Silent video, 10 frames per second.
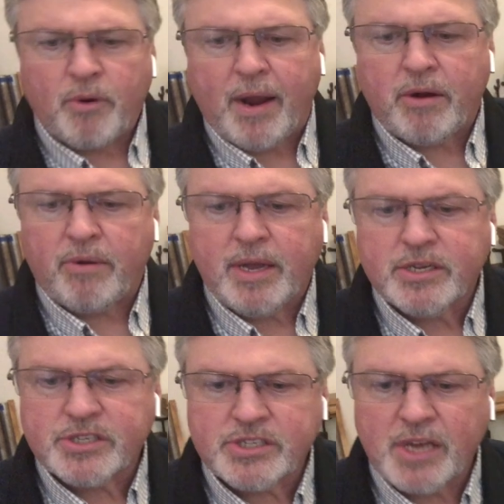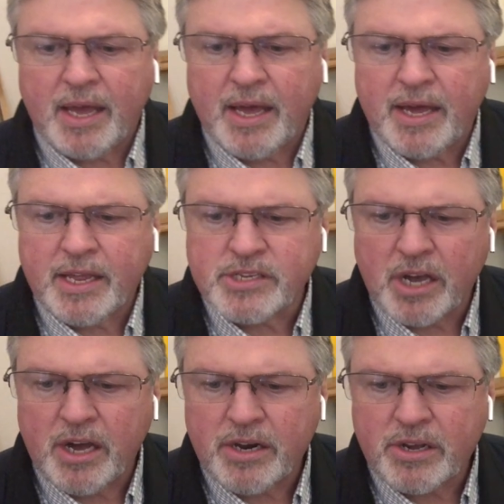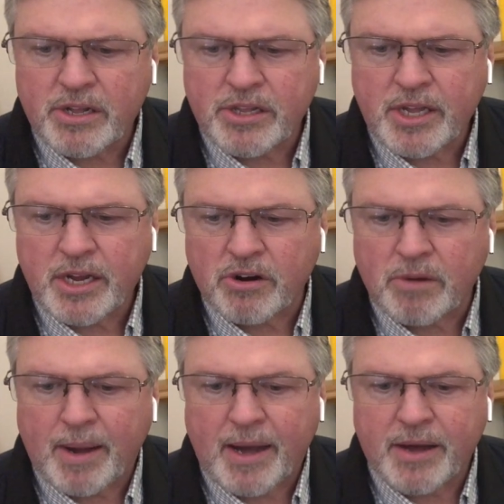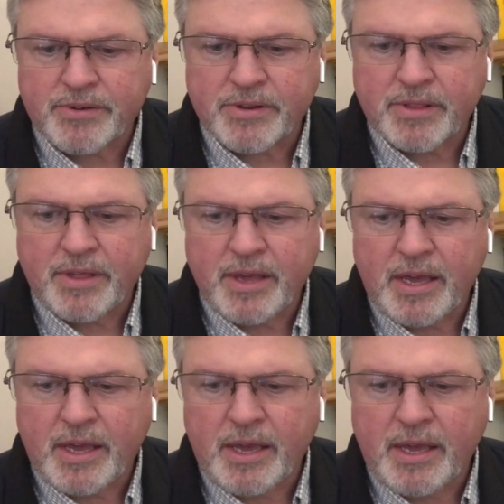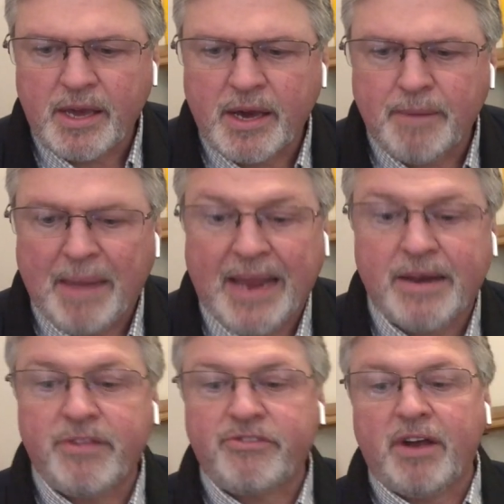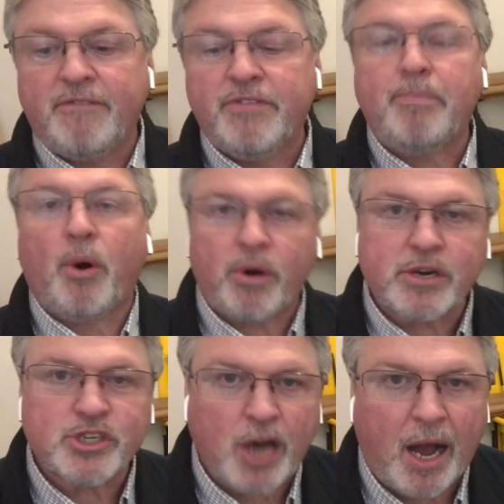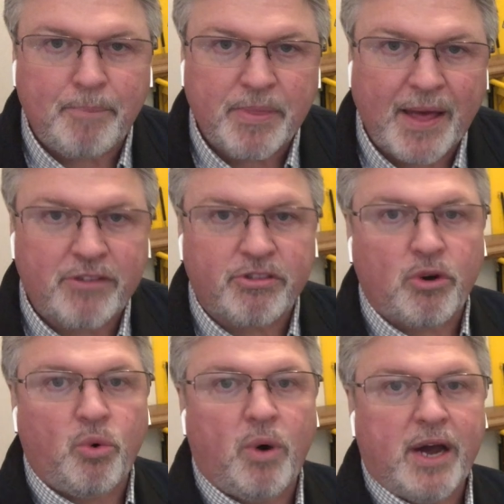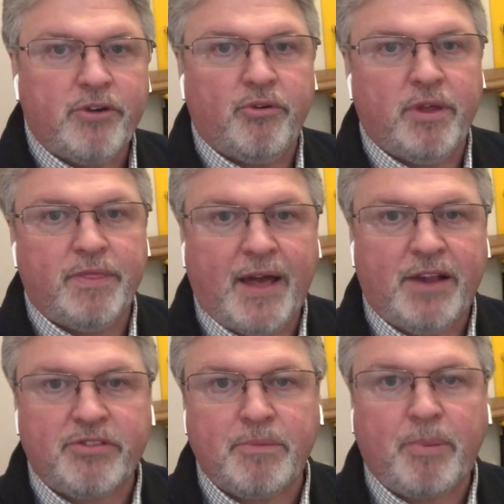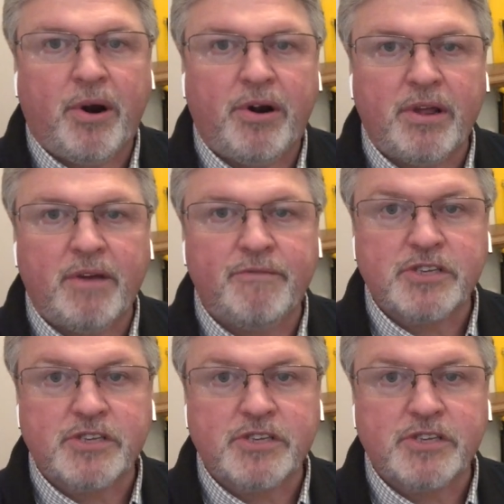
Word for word: Gregory said he's unclear about the uh, maintenance of the pork chop. That's the quadrant. That's the part of